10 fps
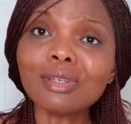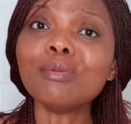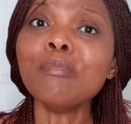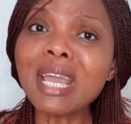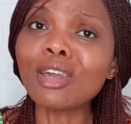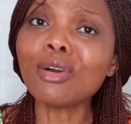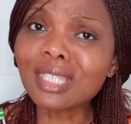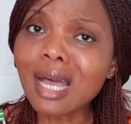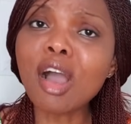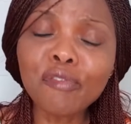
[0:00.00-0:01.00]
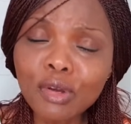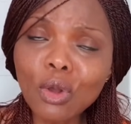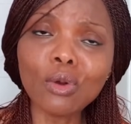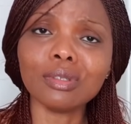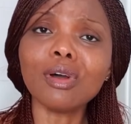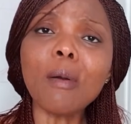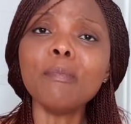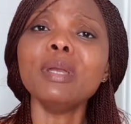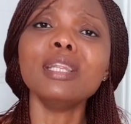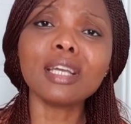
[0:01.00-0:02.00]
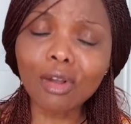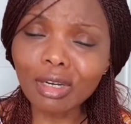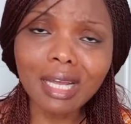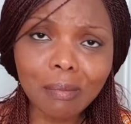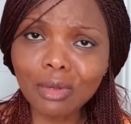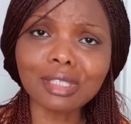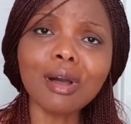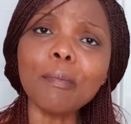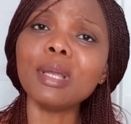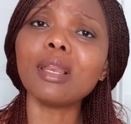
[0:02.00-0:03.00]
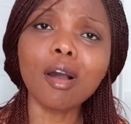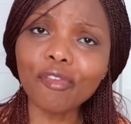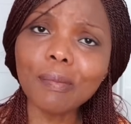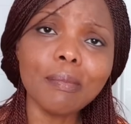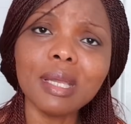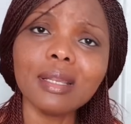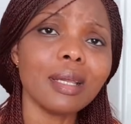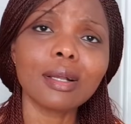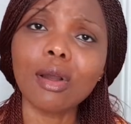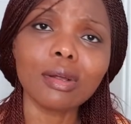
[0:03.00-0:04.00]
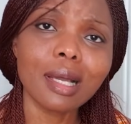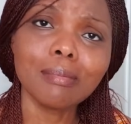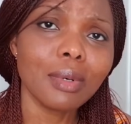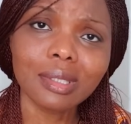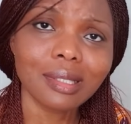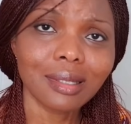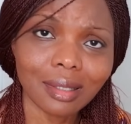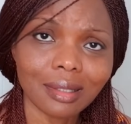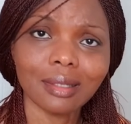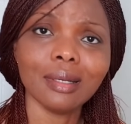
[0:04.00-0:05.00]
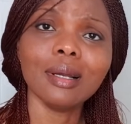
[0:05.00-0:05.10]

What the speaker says: make yourself known. Don't be Nicodemus. Don't be loving me Nicodemusly.